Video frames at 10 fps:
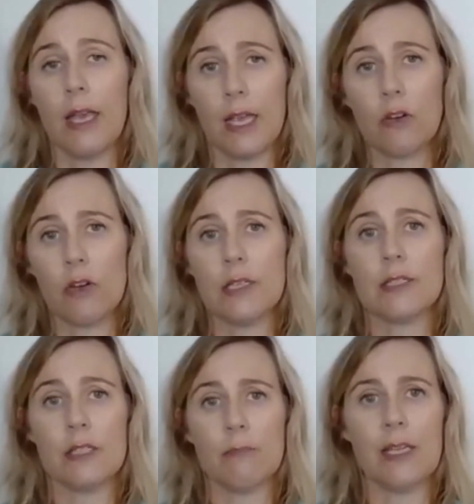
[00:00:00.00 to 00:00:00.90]
an
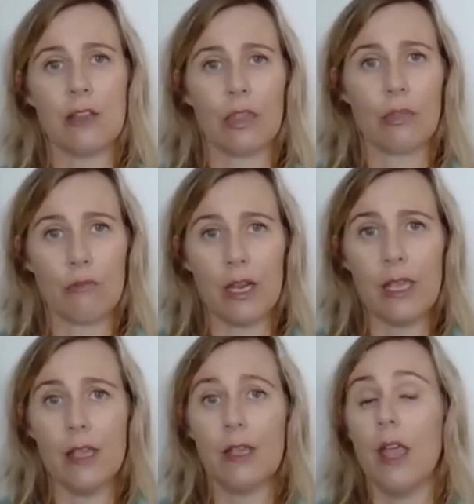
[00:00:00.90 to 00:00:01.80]
increase in
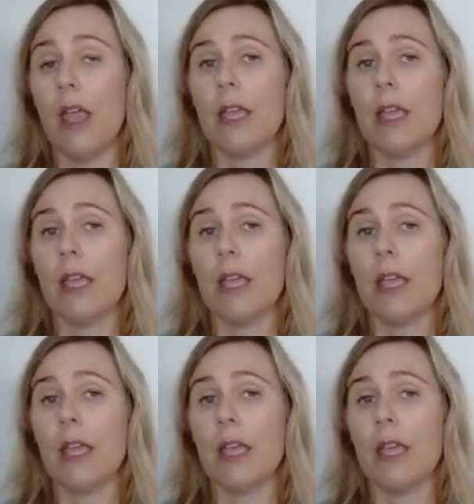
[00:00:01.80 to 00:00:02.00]
omega-3